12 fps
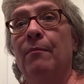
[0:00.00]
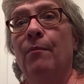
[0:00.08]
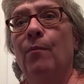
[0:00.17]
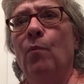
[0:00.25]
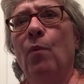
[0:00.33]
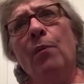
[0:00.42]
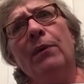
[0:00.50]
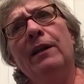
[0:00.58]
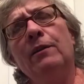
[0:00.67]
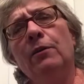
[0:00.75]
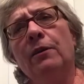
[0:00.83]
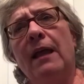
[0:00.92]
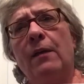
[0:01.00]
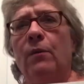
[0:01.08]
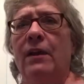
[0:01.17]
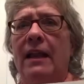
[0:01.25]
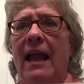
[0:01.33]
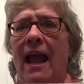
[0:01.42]
What would it look like? Would
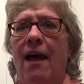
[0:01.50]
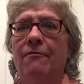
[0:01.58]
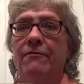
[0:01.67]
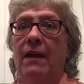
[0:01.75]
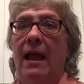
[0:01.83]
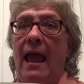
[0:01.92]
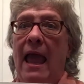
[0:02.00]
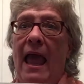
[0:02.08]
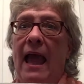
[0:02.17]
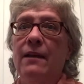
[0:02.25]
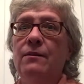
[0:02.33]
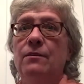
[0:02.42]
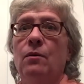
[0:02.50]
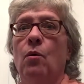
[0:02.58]
it have a hat?